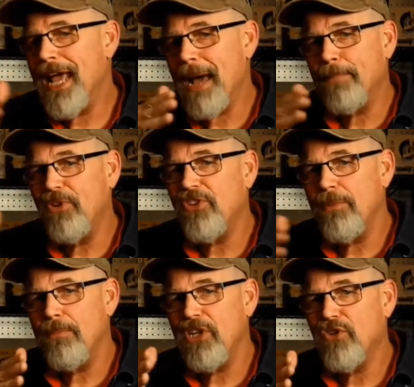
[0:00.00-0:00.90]
happens
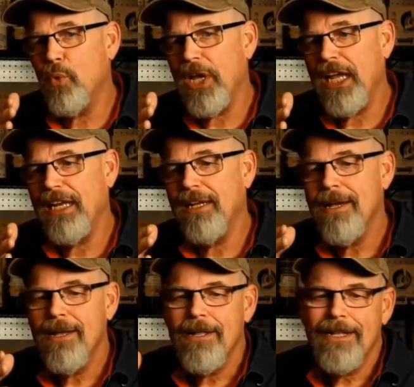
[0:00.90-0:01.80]
in between
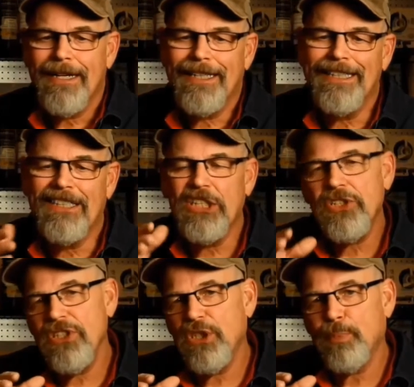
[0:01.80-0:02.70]

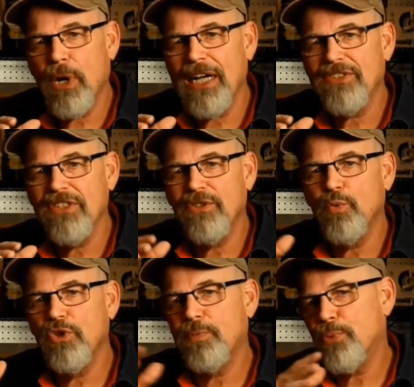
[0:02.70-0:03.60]
until this process
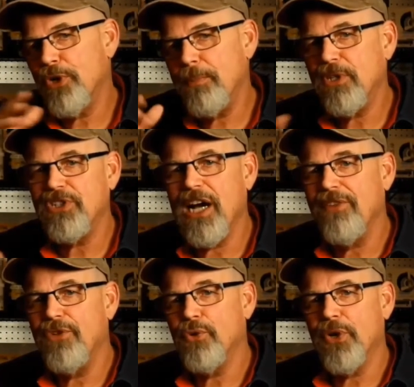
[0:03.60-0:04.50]
was pretty much out
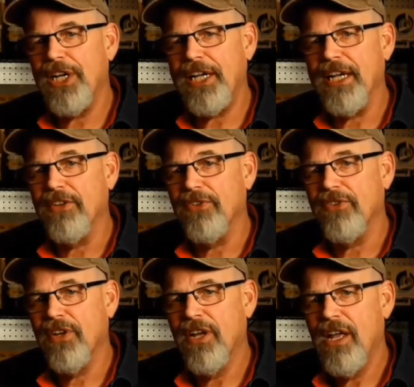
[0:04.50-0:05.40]
of your
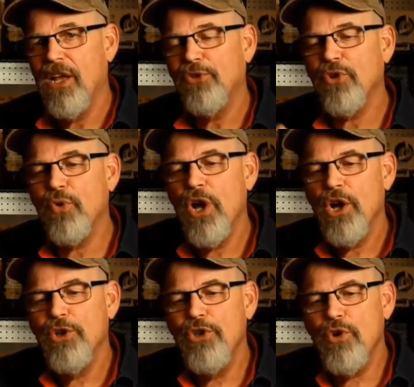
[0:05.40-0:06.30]
hands. So
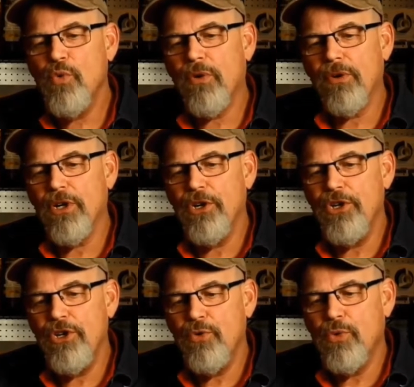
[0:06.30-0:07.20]
you
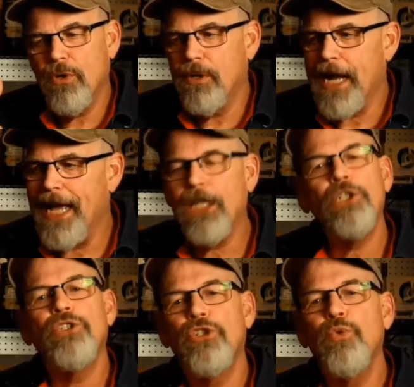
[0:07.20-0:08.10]
were
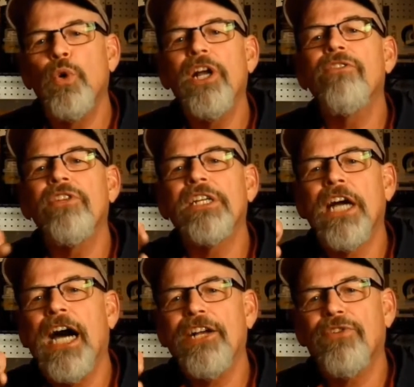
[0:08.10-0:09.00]
held to whatever the
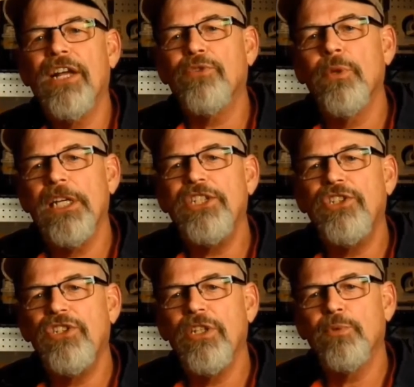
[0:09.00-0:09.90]
contrast
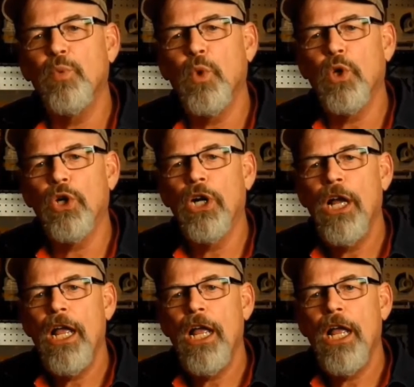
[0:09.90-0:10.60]
relationships were